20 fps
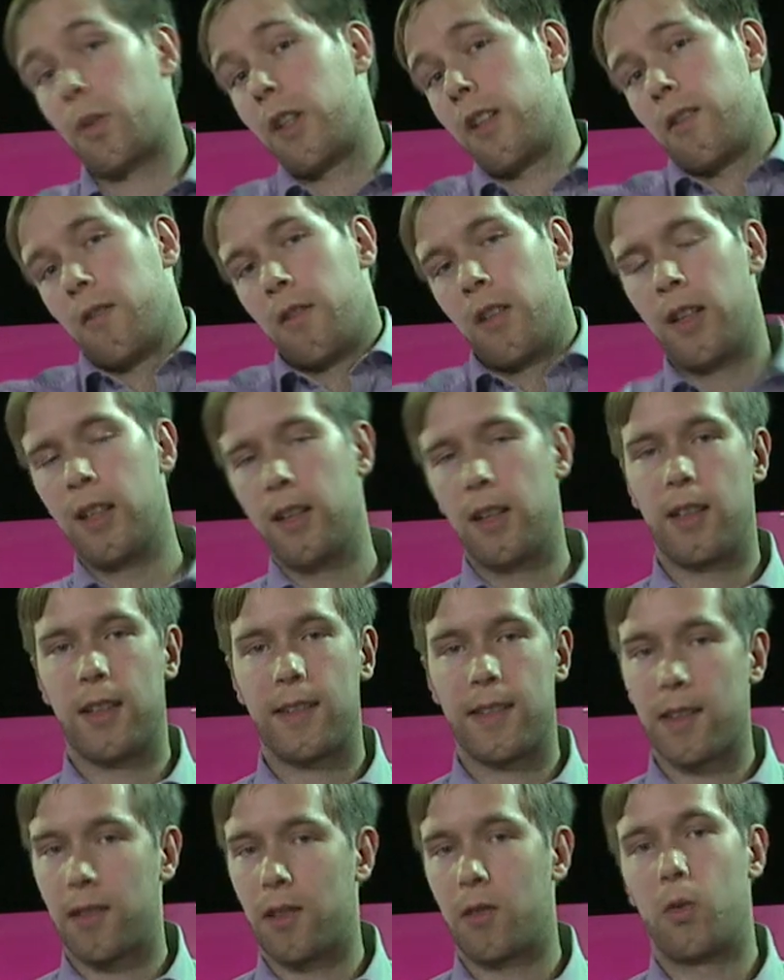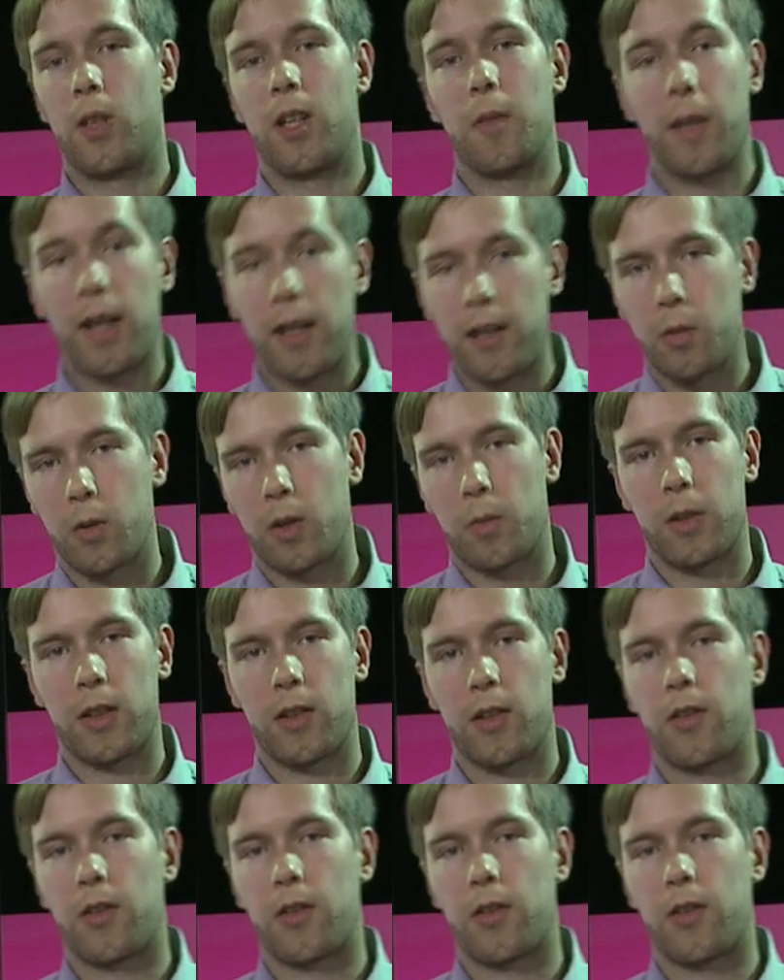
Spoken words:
well, it doesn't really matter what my